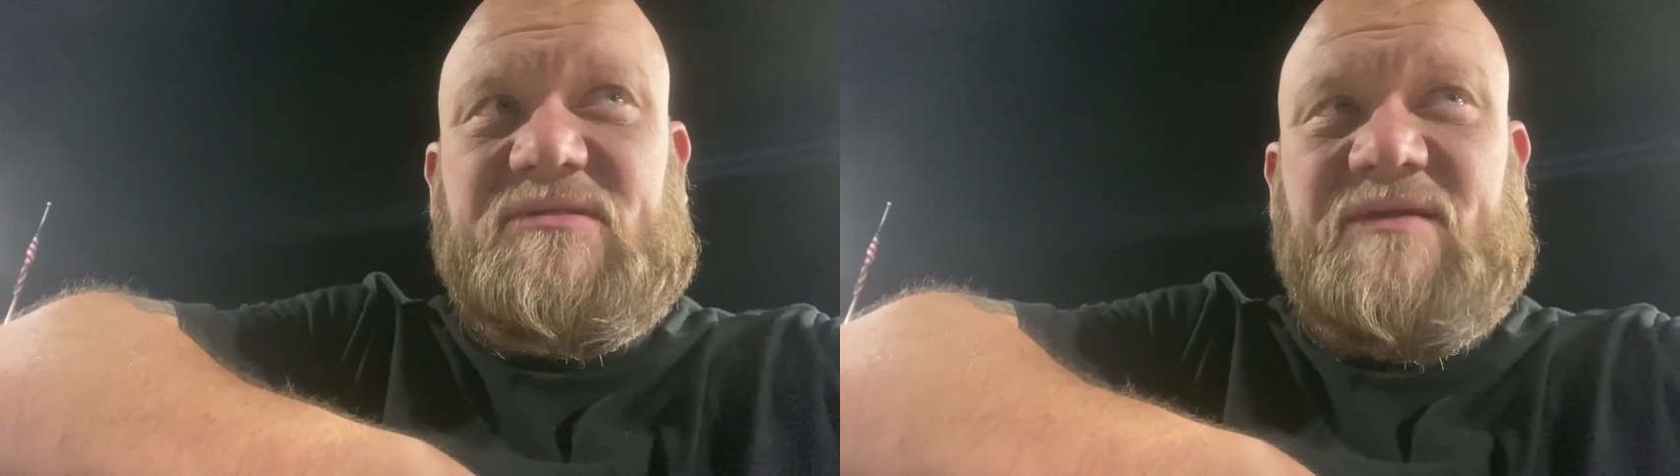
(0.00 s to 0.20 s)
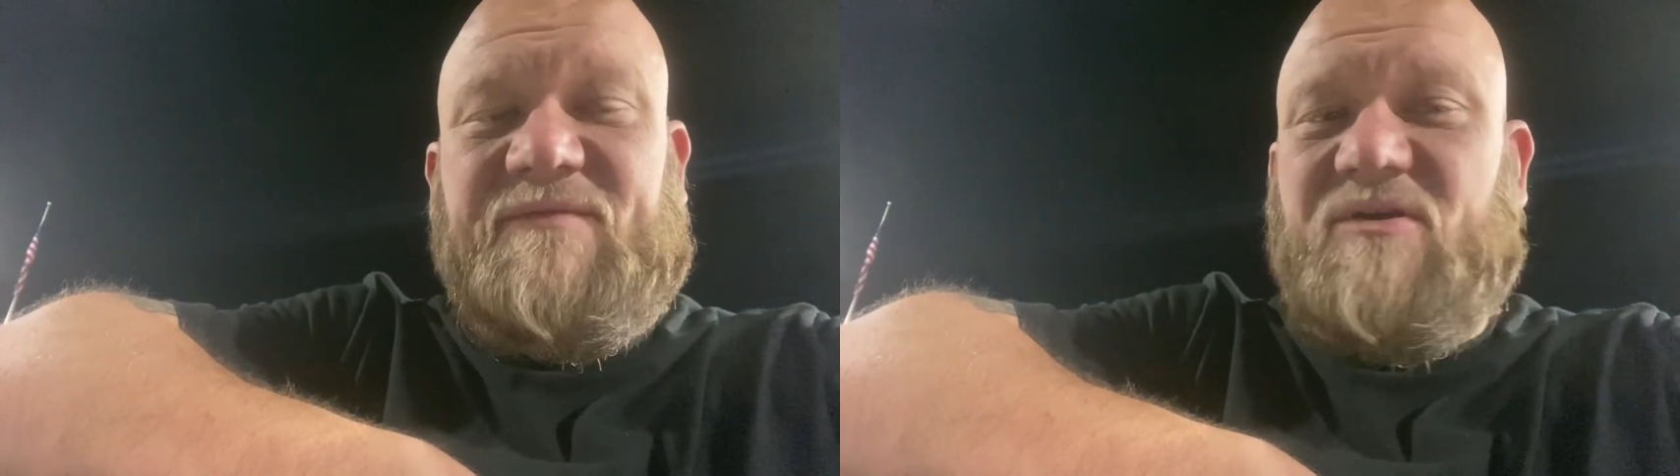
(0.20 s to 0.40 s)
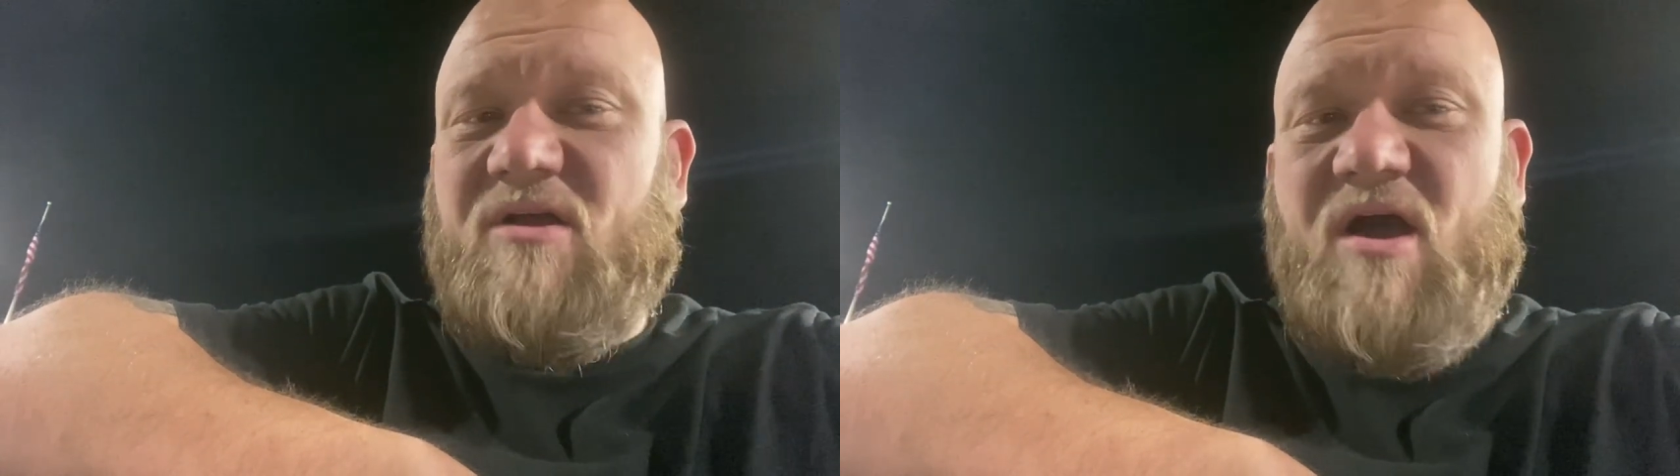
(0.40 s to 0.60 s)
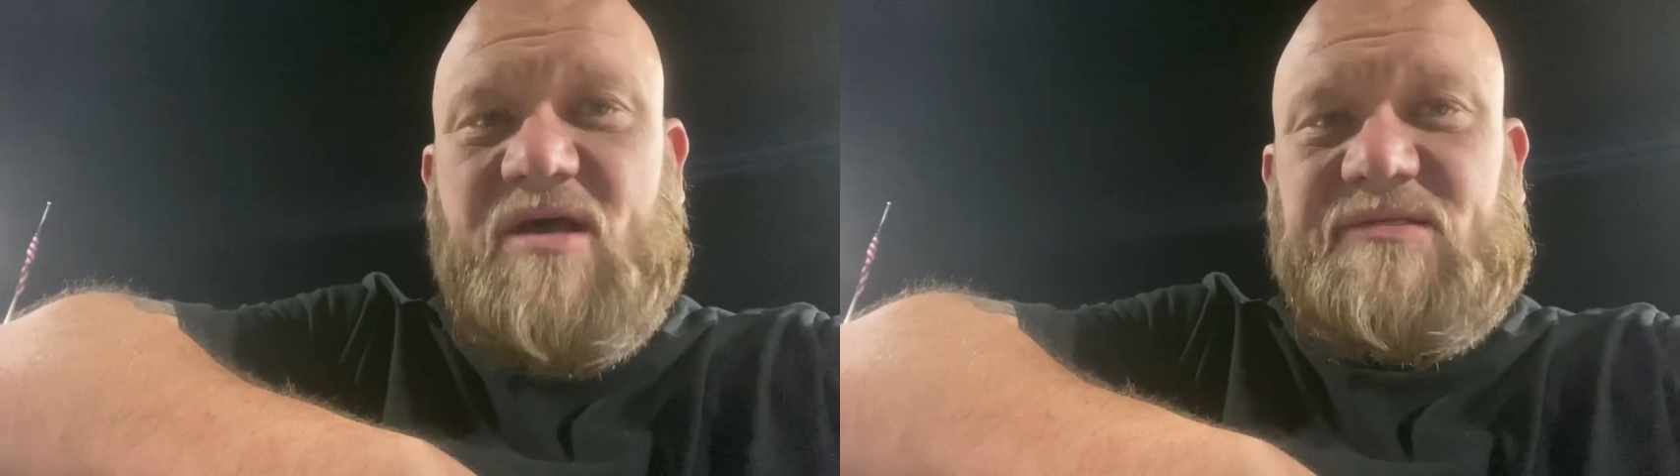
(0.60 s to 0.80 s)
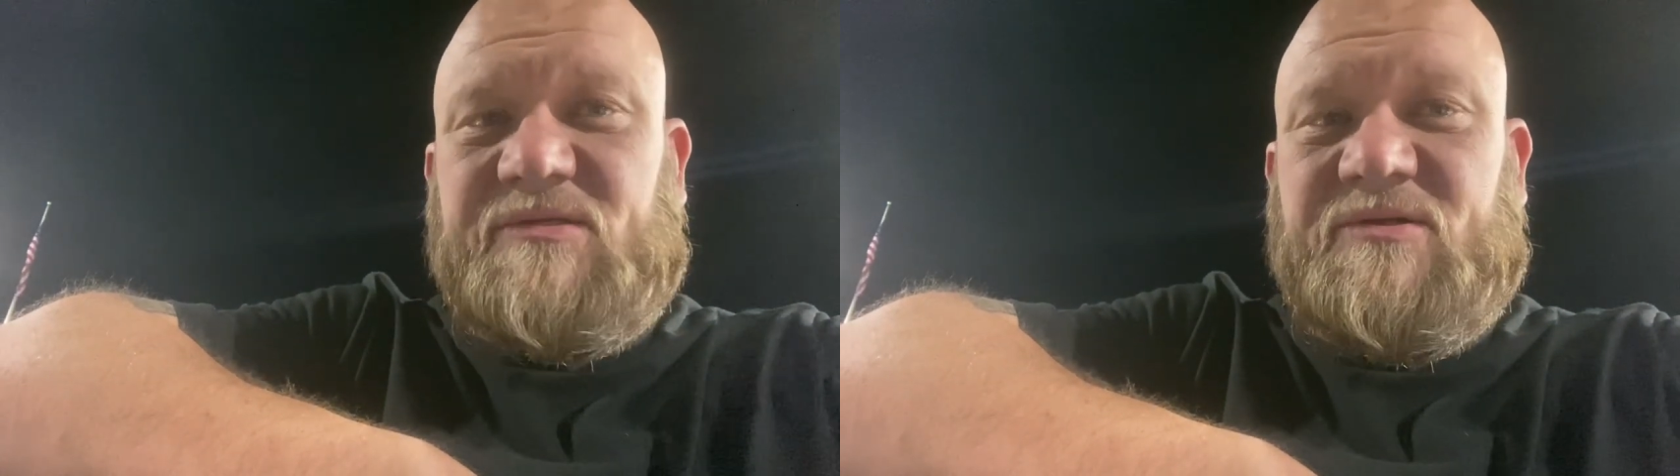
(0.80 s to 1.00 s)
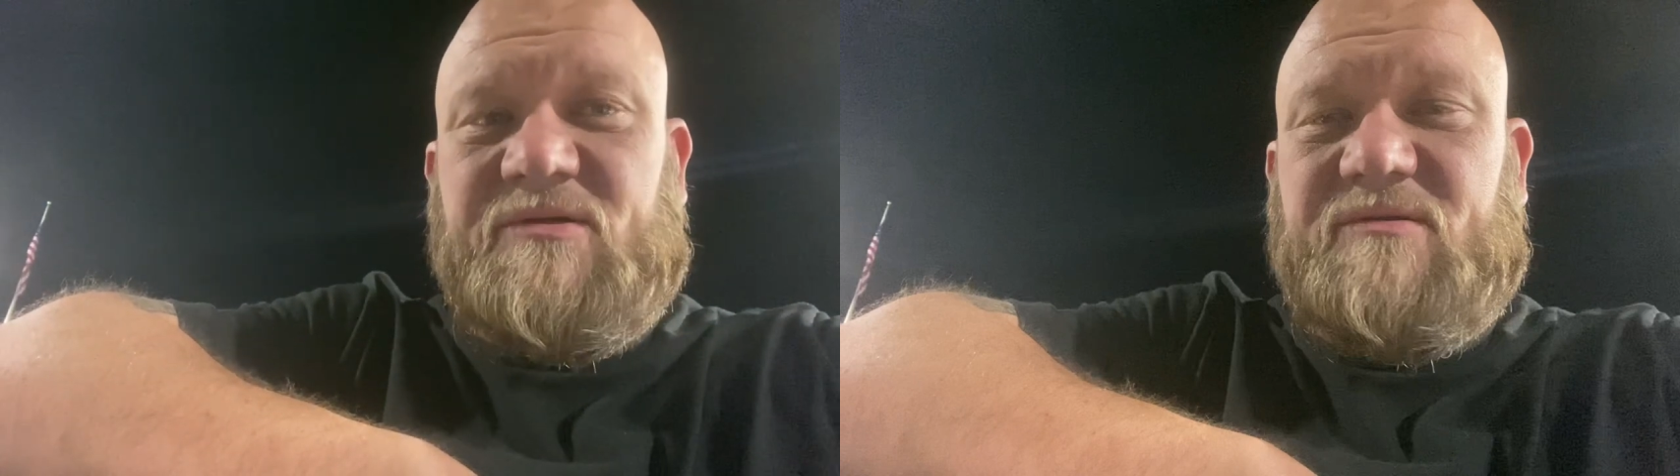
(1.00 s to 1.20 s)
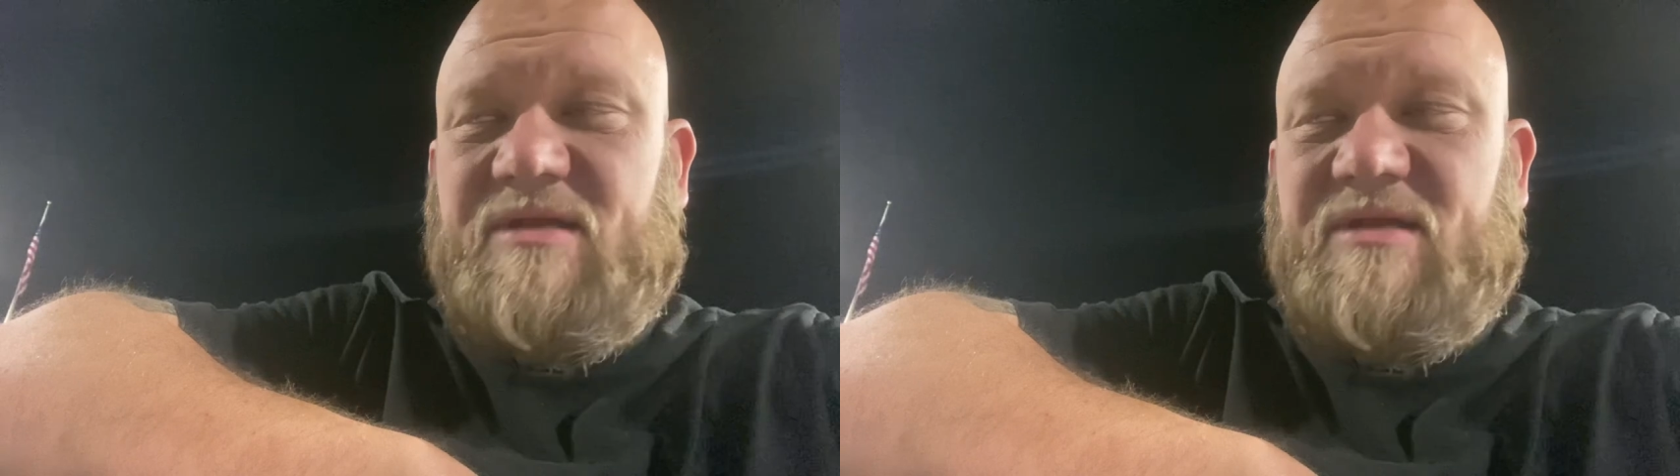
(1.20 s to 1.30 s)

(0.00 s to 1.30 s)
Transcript: if you're a hustler,